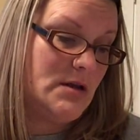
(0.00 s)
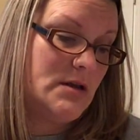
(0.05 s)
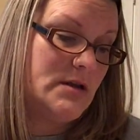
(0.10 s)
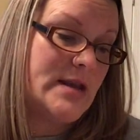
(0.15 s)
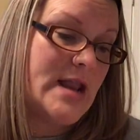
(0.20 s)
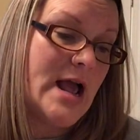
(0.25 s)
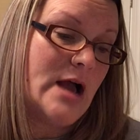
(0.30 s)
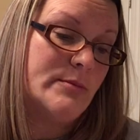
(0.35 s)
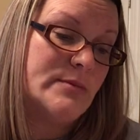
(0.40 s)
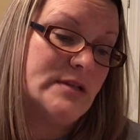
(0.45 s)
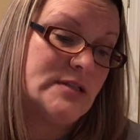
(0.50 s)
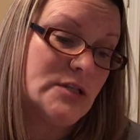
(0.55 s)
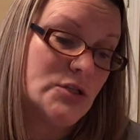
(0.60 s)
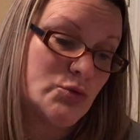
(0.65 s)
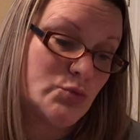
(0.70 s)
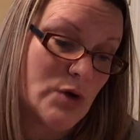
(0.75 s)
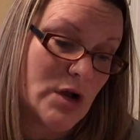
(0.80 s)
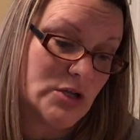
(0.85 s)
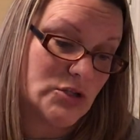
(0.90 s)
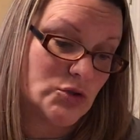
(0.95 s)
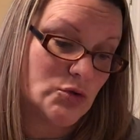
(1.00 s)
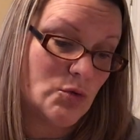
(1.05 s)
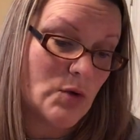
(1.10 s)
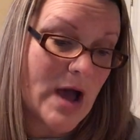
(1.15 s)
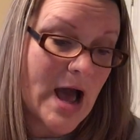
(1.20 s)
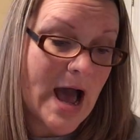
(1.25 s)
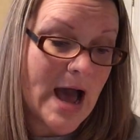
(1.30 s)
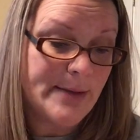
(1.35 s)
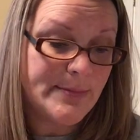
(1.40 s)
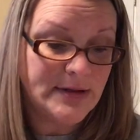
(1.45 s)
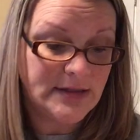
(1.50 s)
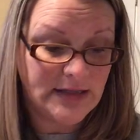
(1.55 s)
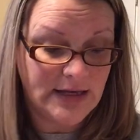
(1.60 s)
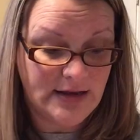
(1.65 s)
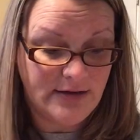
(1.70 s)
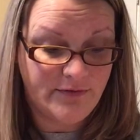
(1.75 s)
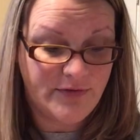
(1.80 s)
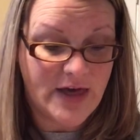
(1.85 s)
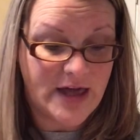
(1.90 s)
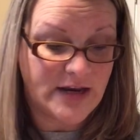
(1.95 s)
Now, Mrs. Russell, I
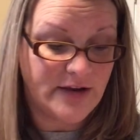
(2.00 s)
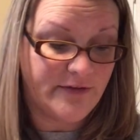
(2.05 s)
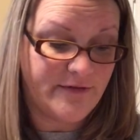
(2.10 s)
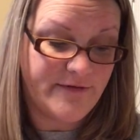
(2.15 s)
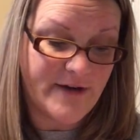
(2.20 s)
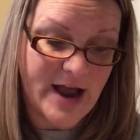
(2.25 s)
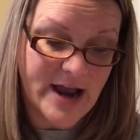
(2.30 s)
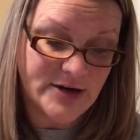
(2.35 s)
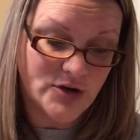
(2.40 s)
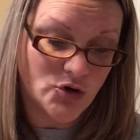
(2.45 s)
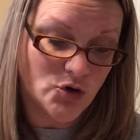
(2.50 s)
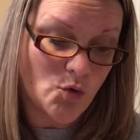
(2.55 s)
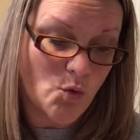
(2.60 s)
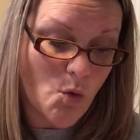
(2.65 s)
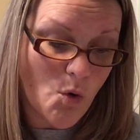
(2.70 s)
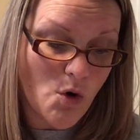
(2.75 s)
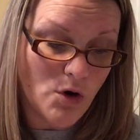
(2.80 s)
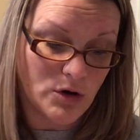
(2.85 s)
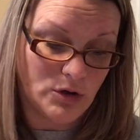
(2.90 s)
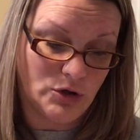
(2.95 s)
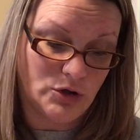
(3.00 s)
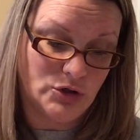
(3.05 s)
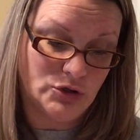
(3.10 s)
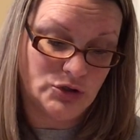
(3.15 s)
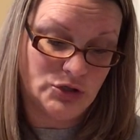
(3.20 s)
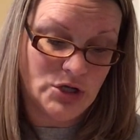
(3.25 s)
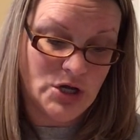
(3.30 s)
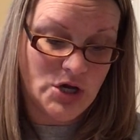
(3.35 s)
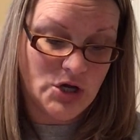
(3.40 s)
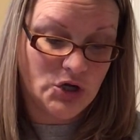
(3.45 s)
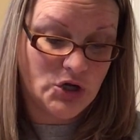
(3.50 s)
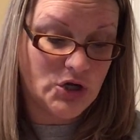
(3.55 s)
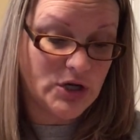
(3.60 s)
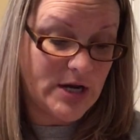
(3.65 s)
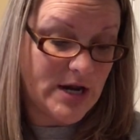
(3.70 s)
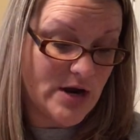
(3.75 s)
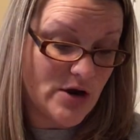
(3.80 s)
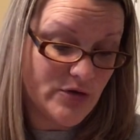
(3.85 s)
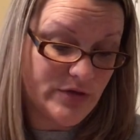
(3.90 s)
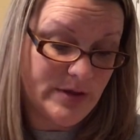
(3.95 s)
believe that if fighter quarrelers could
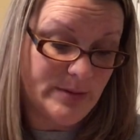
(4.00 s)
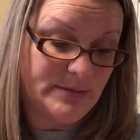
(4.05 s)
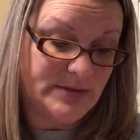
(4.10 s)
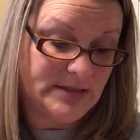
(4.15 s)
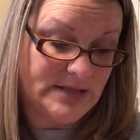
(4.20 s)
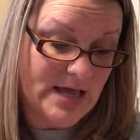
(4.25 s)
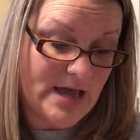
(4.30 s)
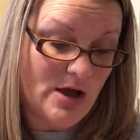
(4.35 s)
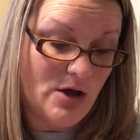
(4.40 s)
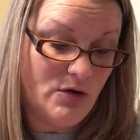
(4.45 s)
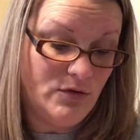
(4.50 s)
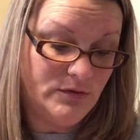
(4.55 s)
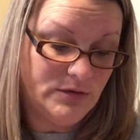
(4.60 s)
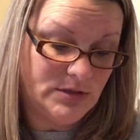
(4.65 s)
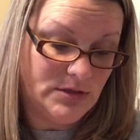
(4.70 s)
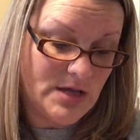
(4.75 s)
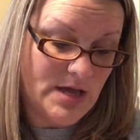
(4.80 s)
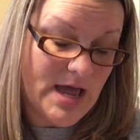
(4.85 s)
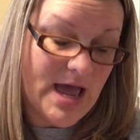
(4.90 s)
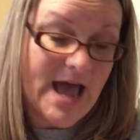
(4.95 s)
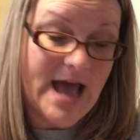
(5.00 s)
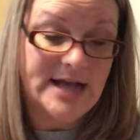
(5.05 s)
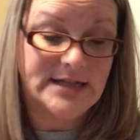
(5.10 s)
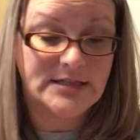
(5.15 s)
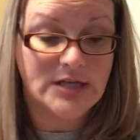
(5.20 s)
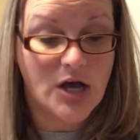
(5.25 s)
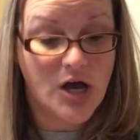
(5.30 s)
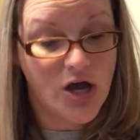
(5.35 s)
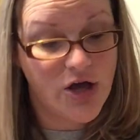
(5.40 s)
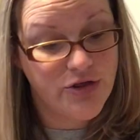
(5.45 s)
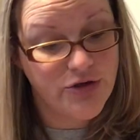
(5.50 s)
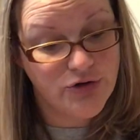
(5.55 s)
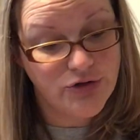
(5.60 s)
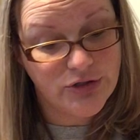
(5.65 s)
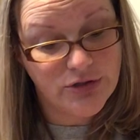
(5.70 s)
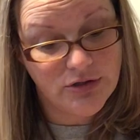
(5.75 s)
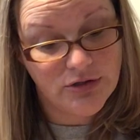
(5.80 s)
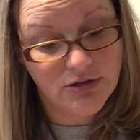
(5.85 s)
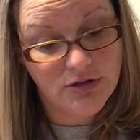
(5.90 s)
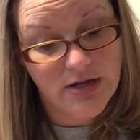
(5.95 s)
hear themselves as
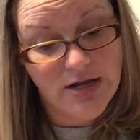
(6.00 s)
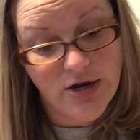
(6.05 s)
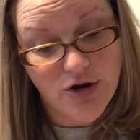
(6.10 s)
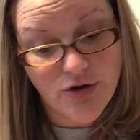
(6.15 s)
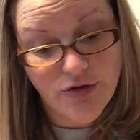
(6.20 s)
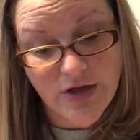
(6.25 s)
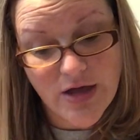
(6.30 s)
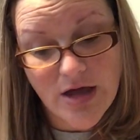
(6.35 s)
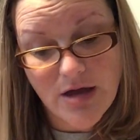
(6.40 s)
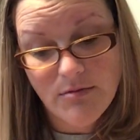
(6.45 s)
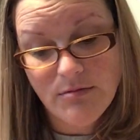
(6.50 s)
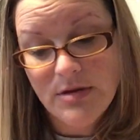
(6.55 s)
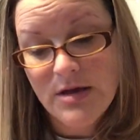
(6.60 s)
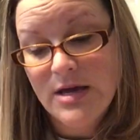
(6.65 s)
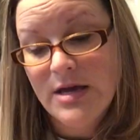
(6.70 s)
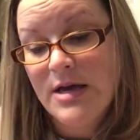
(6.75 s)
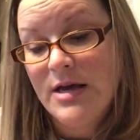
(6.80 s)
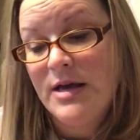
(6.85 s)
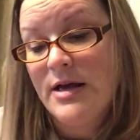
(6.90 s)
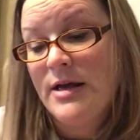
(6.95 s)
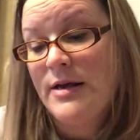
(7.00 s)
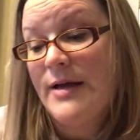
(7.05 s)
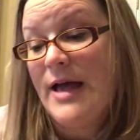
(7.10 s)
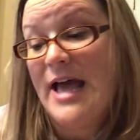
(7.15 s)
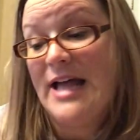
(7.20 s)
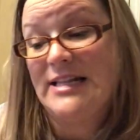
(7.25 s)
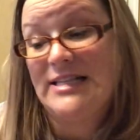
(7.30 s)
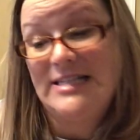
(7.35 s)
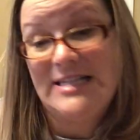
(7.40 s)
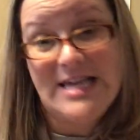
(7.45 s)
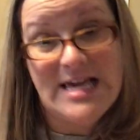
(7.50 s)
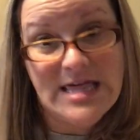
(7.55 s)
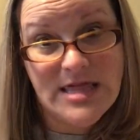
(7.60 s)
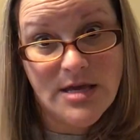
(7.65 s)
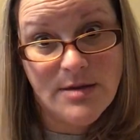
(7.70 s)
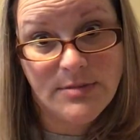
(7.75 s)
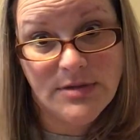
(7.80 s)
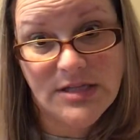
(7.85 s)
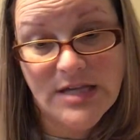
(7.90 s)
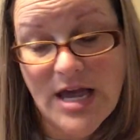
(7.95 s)
others hear them, and see
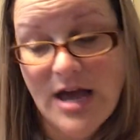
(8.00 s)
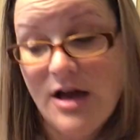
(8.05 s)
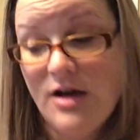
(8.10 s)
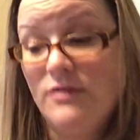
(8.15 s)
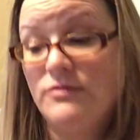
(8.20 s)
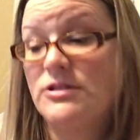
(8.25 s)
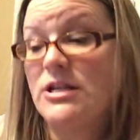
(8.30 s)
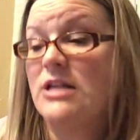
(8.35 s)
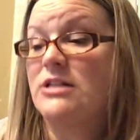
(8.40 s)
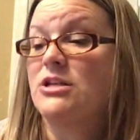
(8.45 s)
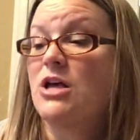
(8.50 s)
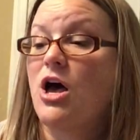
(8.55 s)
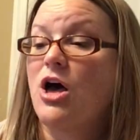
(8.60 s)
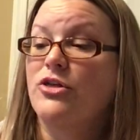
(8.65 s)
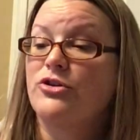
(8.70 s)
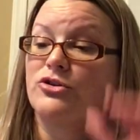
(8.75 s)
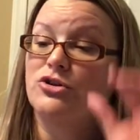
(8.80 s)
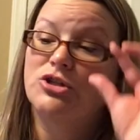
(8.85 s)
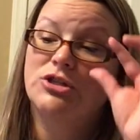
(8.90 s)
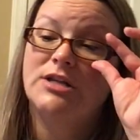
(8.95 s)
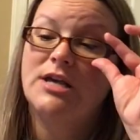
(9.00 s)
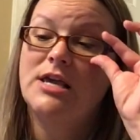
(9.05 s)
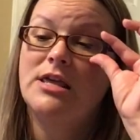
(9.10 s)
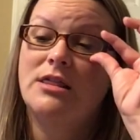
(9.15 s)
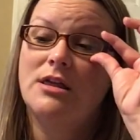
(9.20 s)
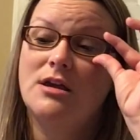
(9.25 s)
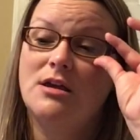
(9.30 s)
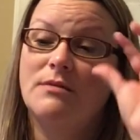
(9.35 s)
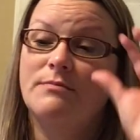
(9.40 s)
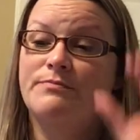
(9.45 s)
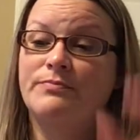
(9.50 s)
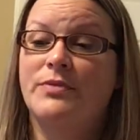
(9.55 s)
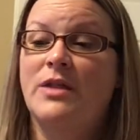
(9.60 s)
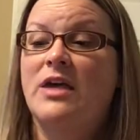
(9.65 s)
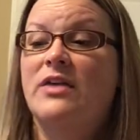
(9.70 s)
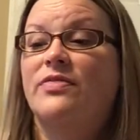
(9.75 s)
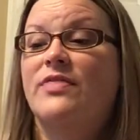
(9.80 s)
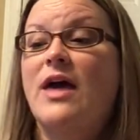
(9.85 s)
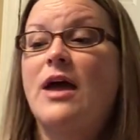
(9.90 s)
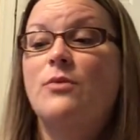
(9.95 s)
themselves as others see them,
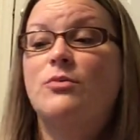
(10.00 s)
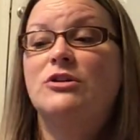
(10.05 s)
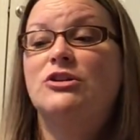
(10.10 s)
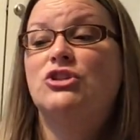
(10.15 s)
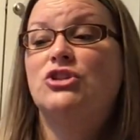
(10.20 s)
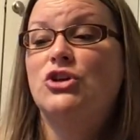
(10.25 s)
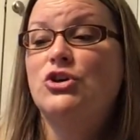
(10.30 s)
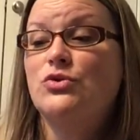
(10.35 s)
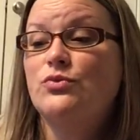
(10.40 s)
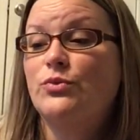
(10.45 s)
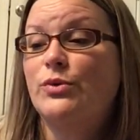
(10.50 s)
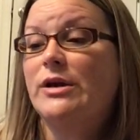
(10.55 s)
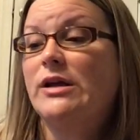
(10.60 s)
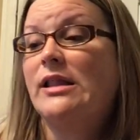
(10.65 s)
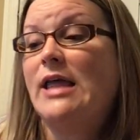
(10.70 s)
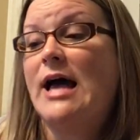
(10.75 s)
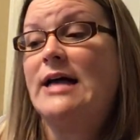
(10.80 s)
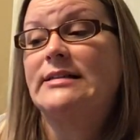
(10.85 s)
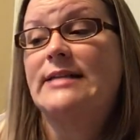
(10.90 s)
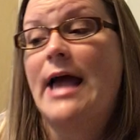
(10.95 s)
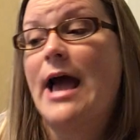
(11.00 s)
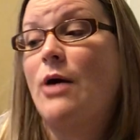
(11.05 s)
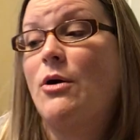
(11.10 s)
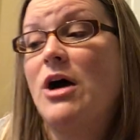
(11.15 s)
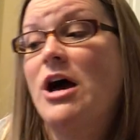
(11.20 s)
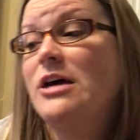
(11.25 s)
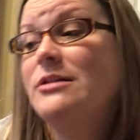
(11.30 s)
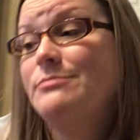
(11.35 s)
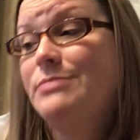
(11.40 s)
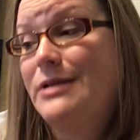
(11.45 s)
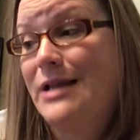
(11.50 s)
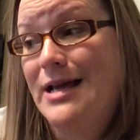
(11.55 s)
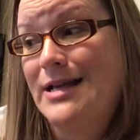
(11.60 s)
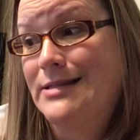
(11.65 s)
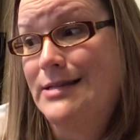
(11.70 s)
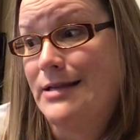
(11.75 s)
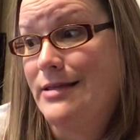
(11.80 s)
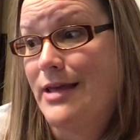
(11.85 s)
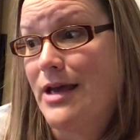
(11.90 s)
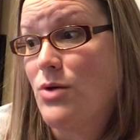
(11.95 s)
they would soon realize how
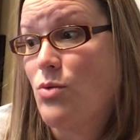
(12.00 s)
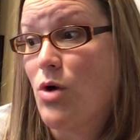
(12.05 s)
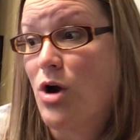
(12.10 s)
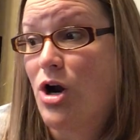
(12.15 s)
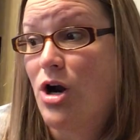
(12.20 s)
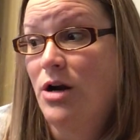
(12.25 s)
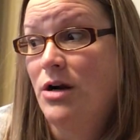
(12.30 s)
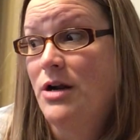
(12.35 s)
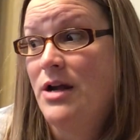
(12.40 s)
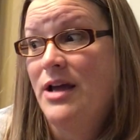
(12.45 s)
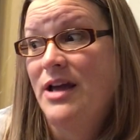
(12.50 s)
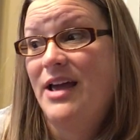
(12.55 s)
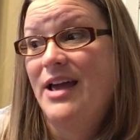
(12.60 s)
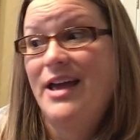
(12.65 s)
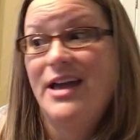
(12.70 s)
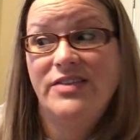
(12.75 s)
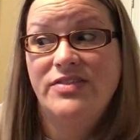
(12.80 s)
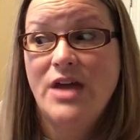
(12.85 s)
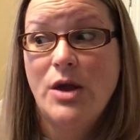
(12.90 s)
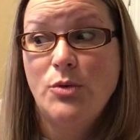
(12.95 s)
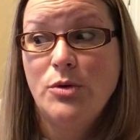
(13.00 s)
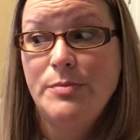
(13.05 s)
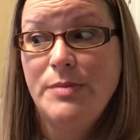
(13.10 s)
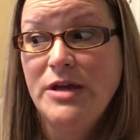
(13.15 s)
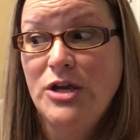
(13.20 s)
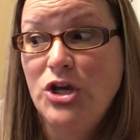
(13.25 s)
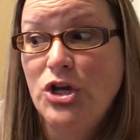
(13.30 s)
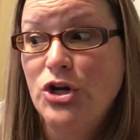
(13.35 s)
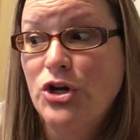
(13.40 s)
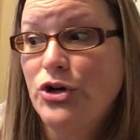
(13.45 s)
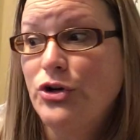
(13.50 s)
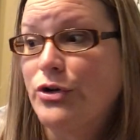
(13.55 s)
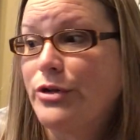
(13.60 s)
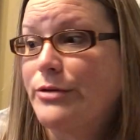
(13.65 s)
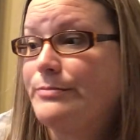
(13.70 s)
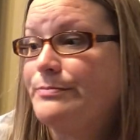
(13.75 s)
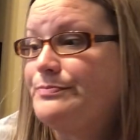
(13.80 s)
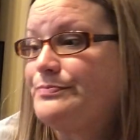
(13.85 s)
unpleasant they were, and they would be cured.